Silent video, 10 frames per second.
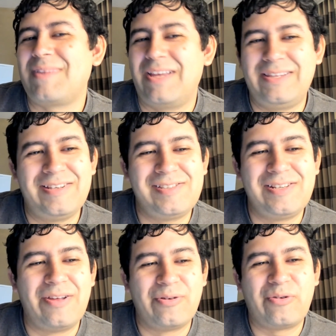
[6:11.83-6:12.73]
just
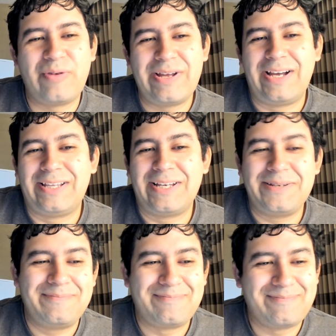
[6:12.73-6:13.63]
another great
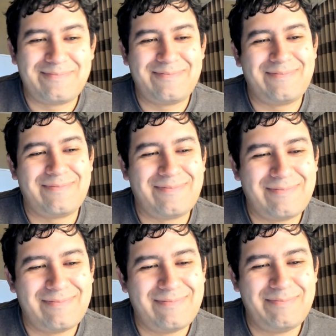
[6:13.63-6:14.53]
highlight.
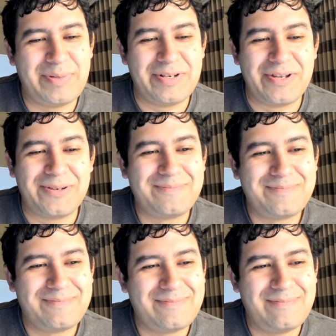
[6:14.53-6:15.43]
But no.
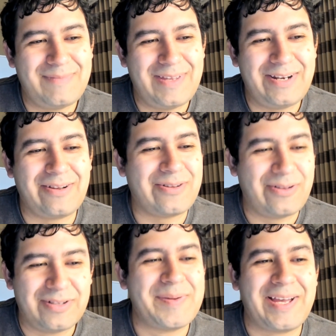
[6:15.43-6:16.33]
And it got
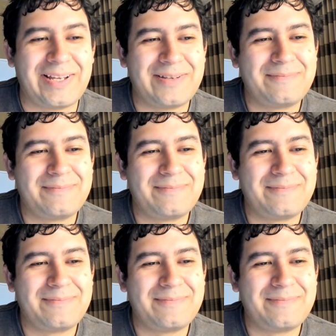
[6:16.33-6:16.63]
called back.